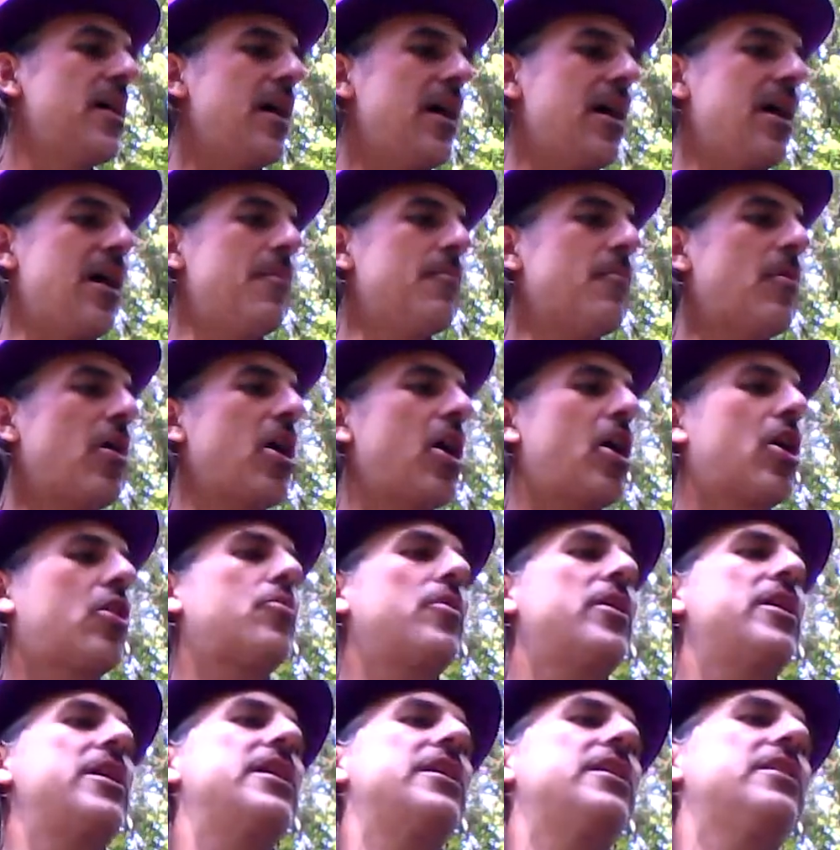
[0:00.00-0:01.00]
Uh, Mark
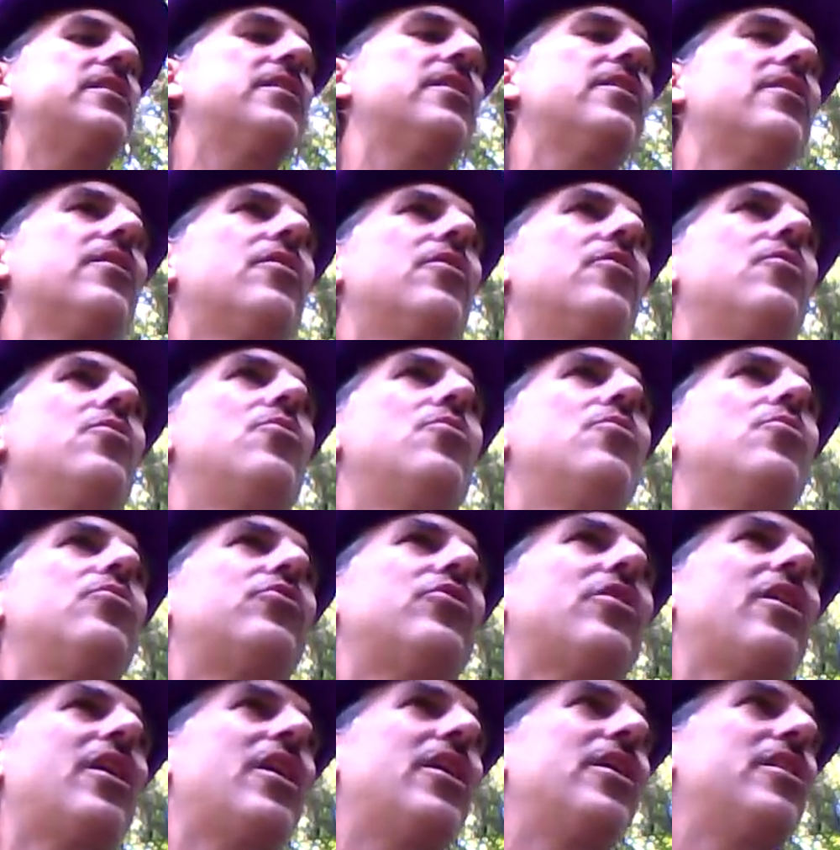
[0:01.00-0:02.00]
Green,
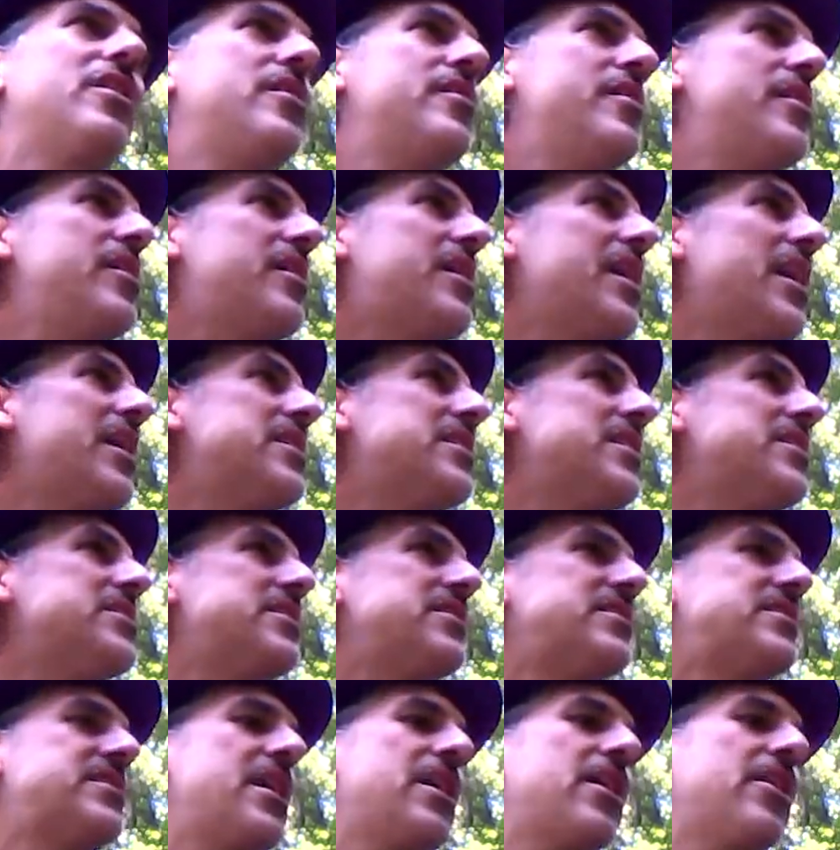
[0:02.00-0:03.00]
who's uh, he, he kind of does
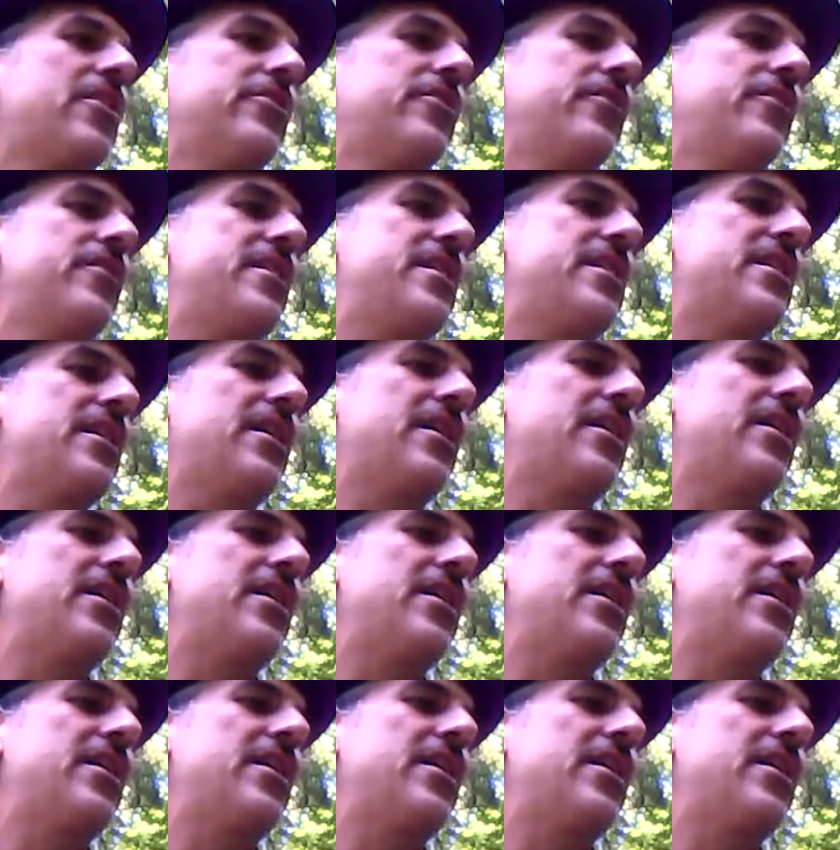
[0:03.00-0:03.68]
this thing under the uh,